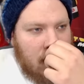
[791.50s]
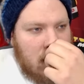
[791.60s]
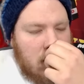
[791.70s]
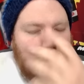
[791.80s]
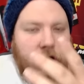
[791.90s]

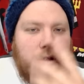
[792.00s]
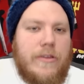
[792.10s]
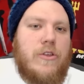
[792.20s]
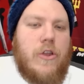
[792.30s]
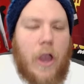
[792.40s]
Look at all
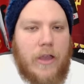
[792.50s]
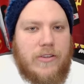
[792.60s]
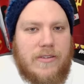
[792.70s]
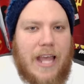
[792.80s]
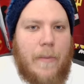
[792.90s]
the new
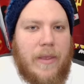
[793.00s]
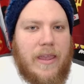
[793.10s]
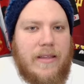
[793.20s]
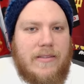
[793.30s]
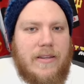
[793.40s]
coaches
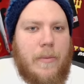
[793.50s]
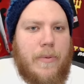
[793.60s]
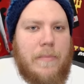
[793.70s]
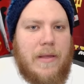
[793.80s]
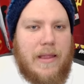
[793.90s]
coming into the
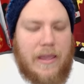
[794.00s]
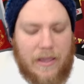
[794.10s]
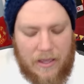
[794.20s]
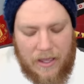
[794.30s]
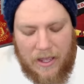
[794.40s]
Premier
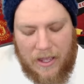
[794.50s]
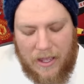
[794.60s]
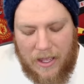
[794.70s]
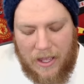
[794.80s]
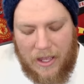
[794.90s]
League.
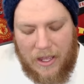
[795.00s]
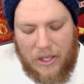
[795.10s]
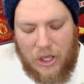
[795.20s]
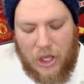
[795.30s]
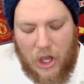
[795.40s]

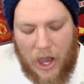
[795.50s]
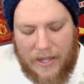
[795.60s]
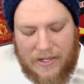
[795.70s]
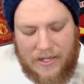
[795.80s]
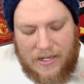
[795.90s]
You
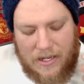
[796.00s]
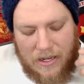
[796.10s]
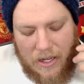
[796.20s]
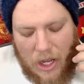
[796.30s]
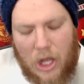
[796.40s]
got
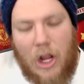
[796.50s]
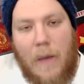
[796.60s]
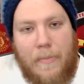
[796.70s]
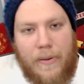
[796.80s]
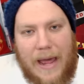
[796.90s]

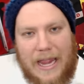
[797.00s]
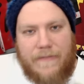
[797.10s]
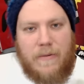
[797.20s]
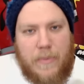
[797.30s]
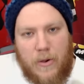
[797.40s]
Klopp at
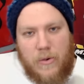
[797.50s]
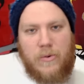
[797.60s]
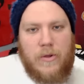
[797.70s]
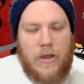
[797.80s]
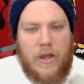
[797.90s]

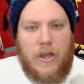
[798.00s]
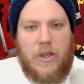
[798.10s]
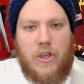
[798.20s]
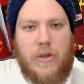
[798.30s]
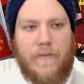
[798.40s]
Liverpool.
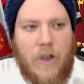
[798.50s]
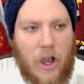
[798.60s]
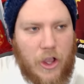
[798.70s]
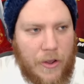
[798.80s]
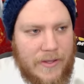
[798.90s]
You've
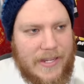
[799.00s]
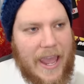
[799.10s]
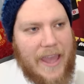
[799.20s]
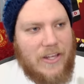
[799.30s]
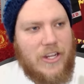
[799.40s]
got
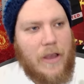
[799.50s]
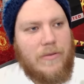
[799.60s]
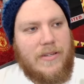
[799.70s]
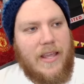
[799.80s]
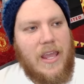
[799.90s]
Conte at
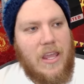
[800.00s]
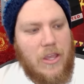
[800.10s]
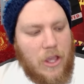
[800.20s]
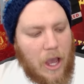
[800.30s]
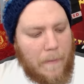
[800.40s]
Chelsea.
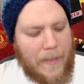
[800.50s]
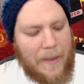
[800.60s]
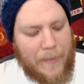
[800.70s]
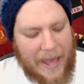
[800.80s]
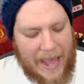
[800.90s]
You got
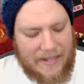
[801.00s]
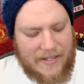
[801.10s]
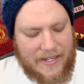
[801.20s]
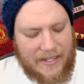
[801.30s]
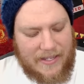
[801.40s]
Pep at
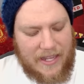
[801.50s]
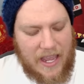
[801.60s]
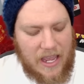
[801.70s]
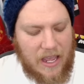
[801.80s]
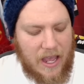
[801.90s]

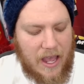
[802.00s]
City.